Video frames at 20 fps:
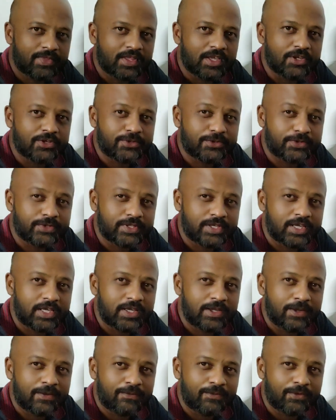is to
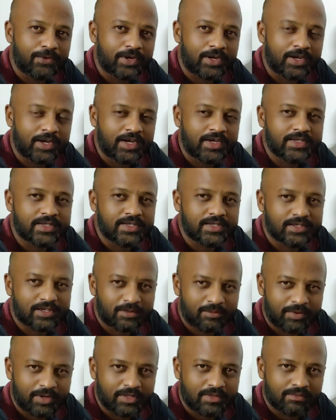see if your innate
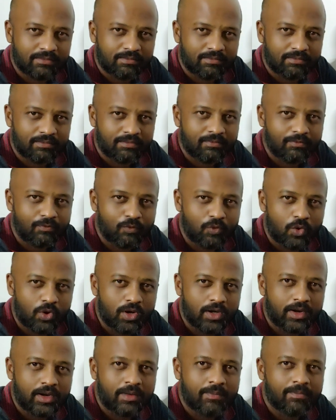system has
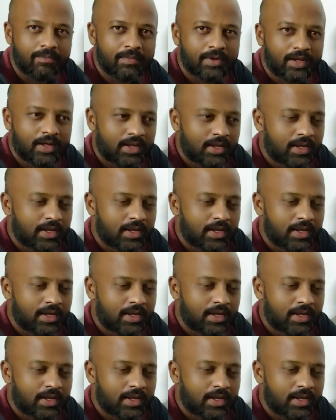woken up.